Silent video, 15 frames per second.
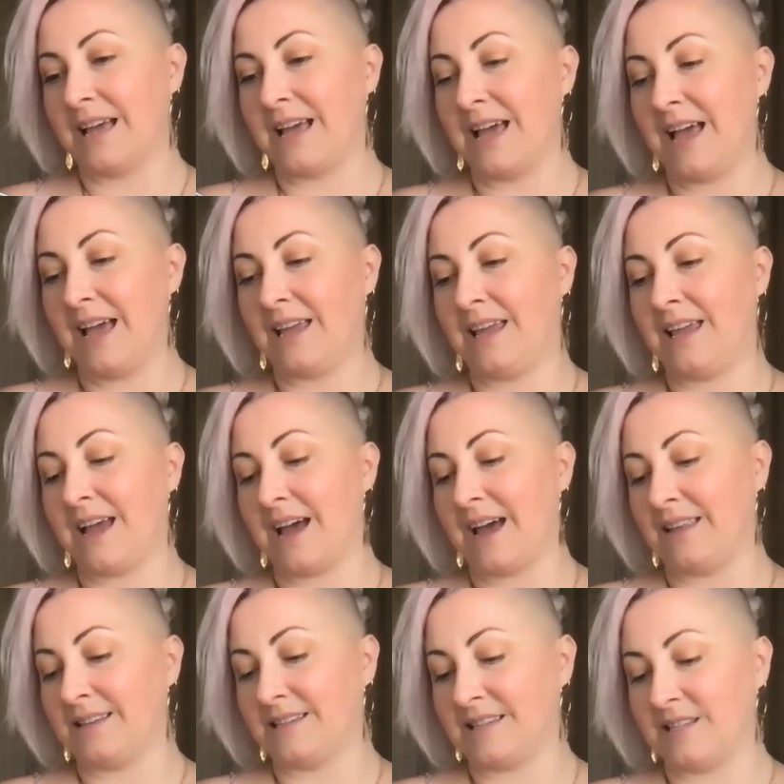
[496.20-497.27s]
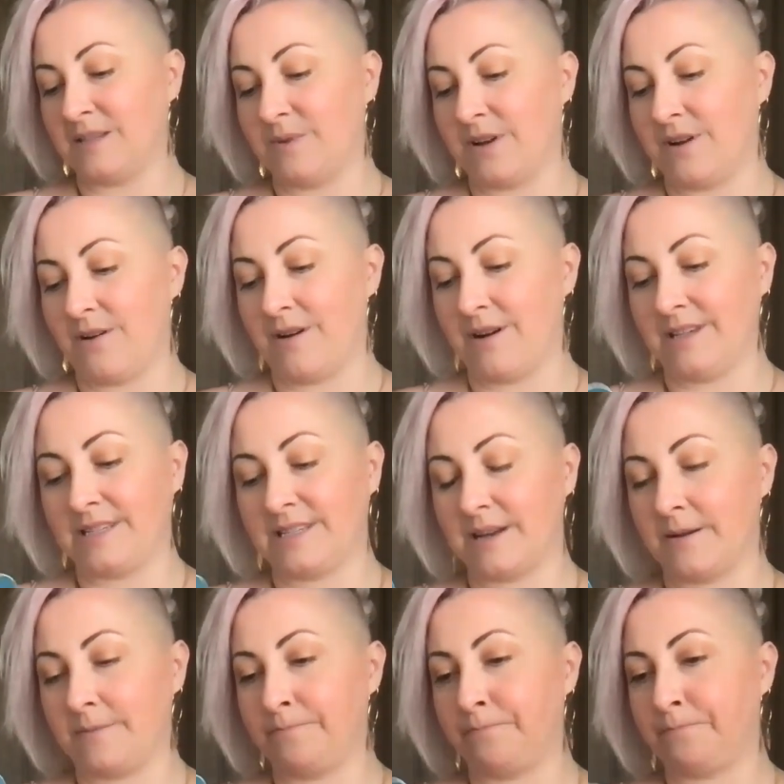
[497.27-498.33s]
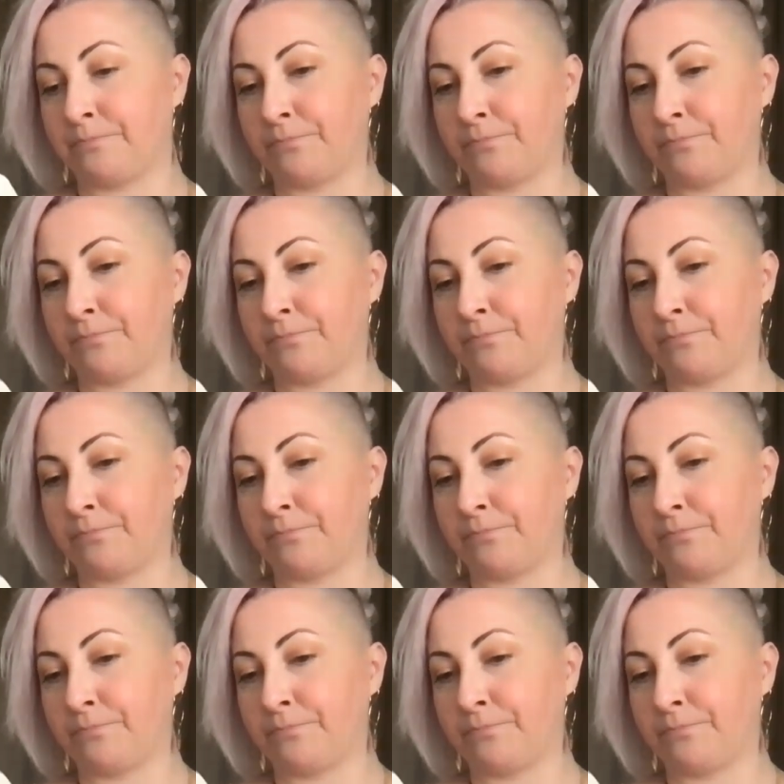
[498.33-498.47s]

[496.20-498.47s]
Heck yeah, this has been awesome.